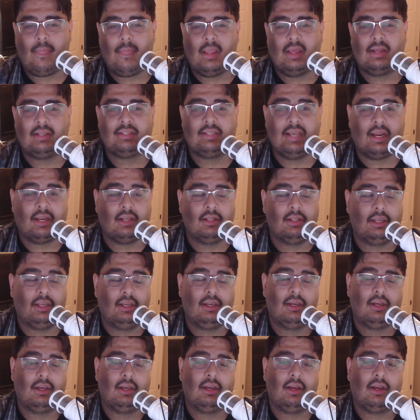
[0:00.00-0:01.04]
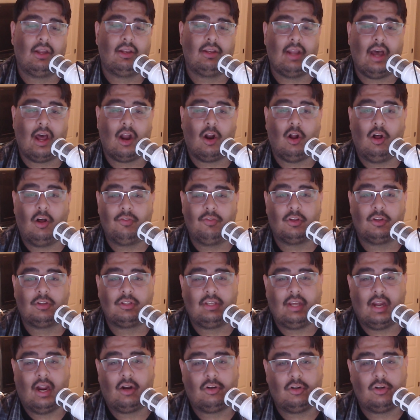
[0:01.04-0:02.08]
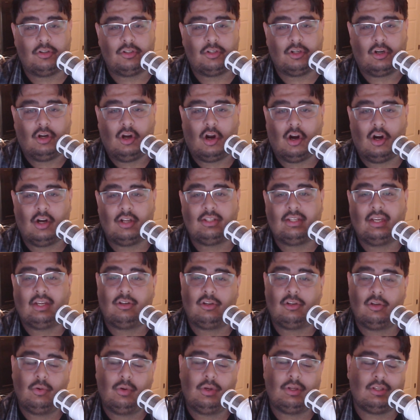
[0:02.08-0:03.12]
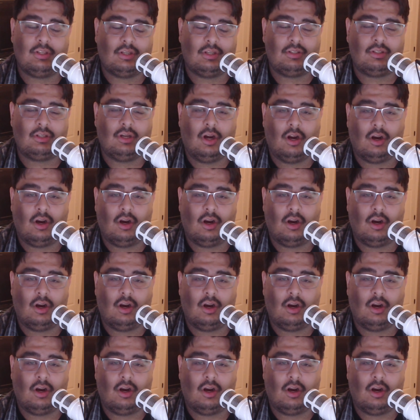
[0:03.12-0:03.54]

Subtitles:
Secondly, not all of those characters or cards that do exist are